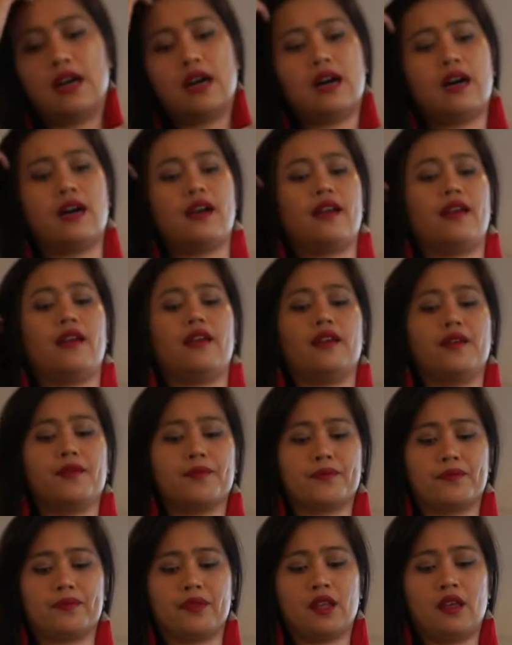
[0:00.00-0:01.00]
I
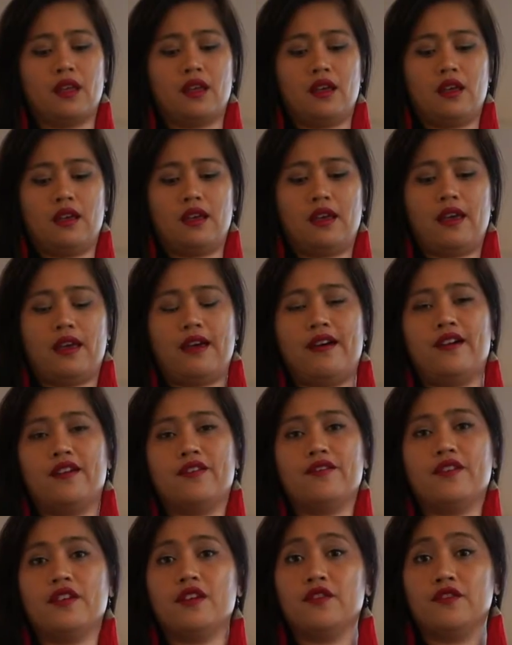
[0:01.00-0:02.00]

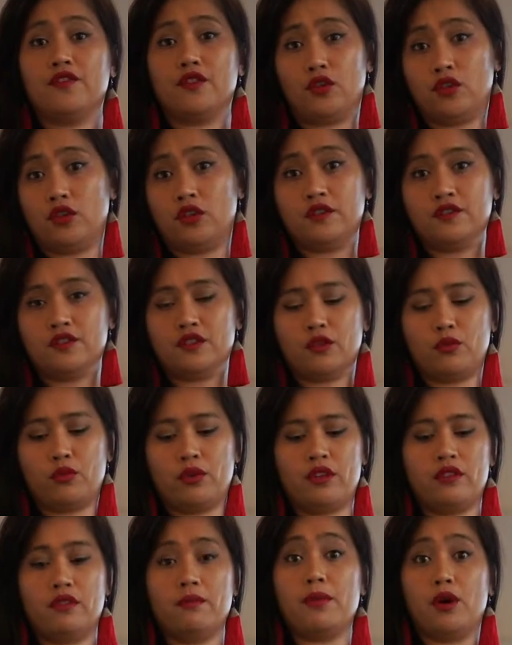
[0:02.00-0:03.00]
have evolved
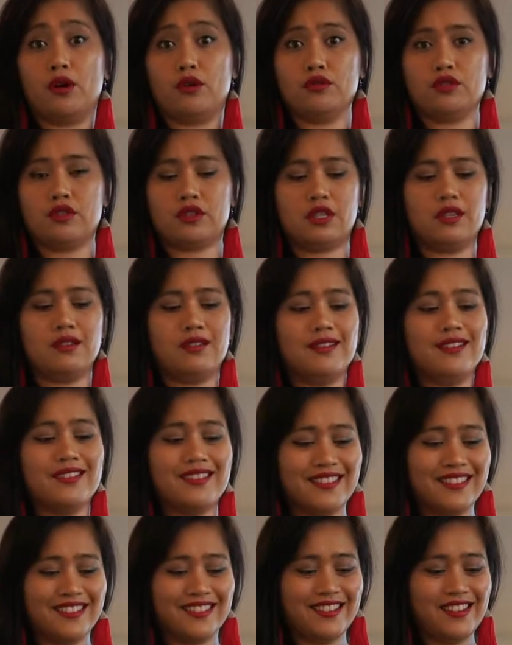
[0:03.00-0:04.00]
with Bose
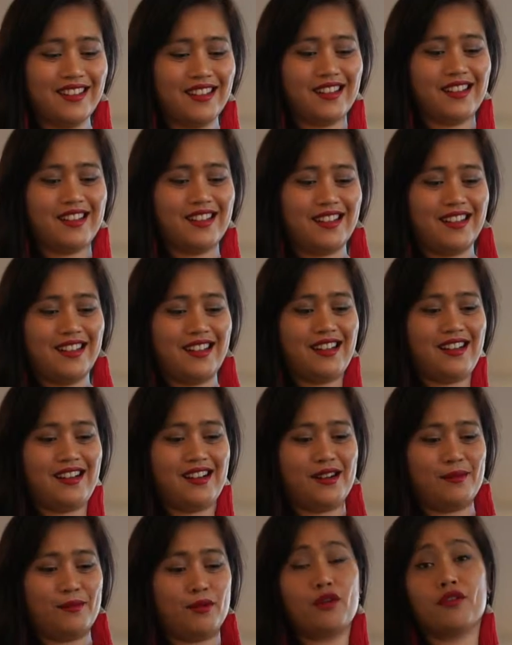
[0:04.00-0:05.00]

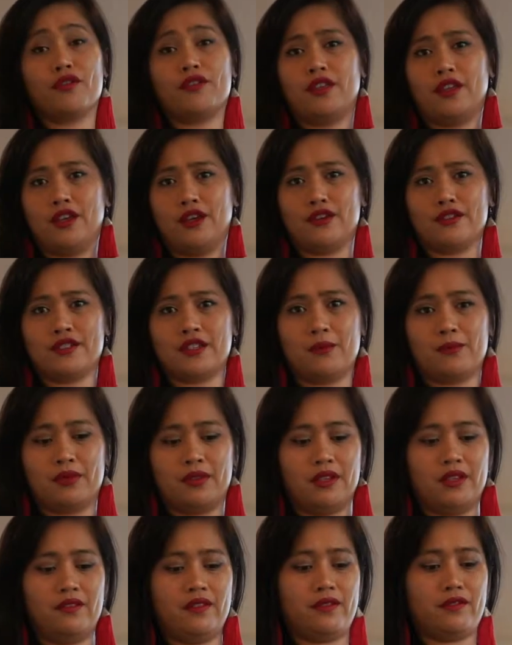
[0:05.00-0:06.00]
over the years, I
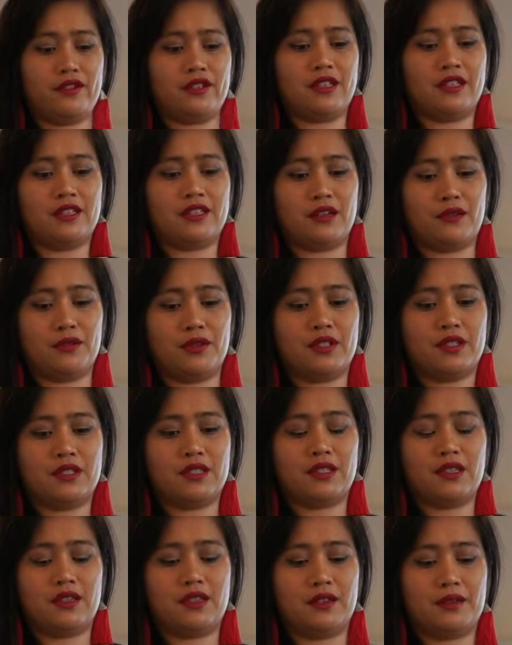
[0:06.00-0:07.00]
believe, ever since I
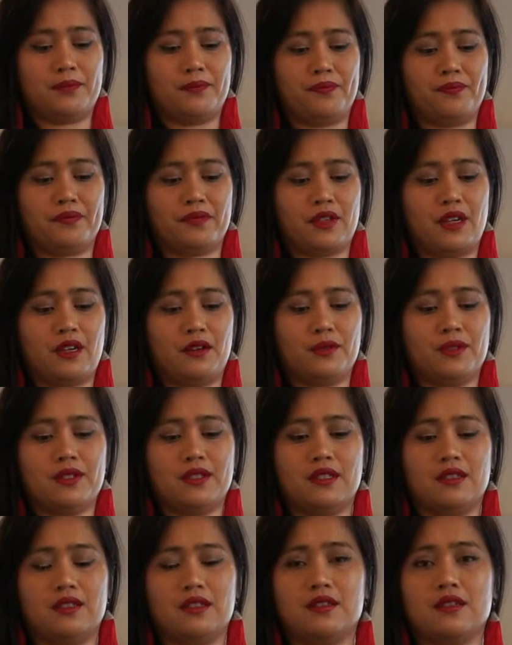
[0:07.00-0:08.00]
was
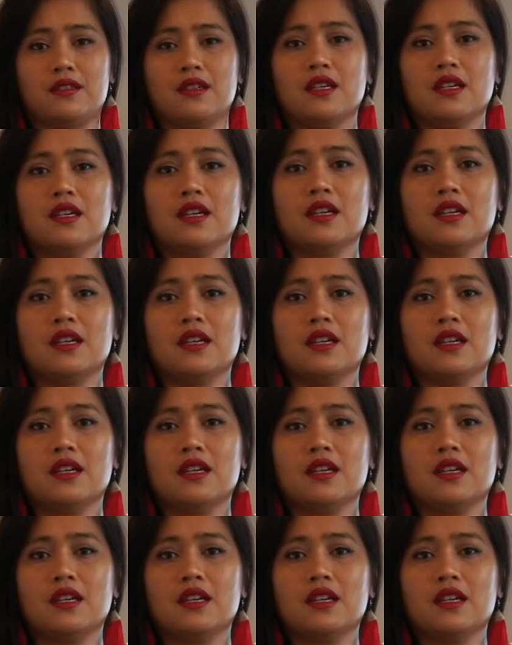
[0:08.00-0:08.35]
a